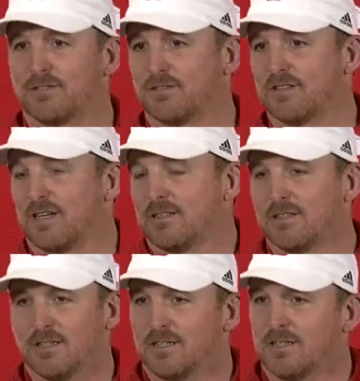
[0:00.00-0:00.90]
It's not,
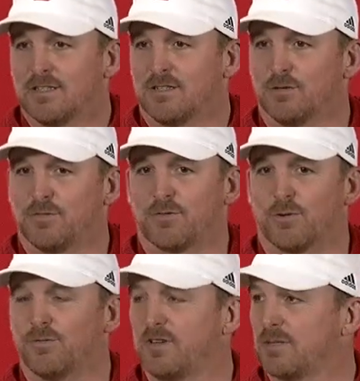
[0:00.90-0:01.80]
you know,
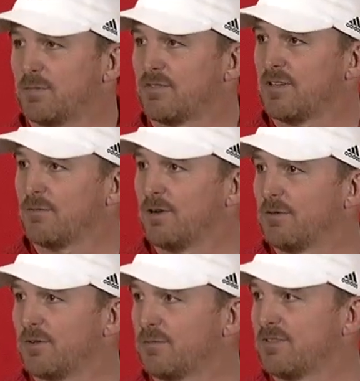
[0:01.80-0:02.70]
throw it 50%, run
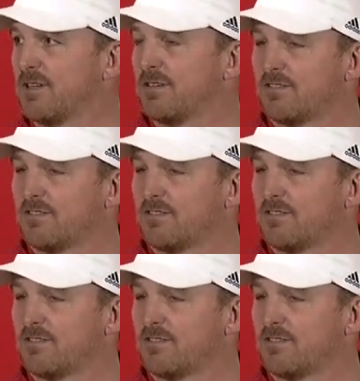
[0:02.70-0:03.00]
it 50%.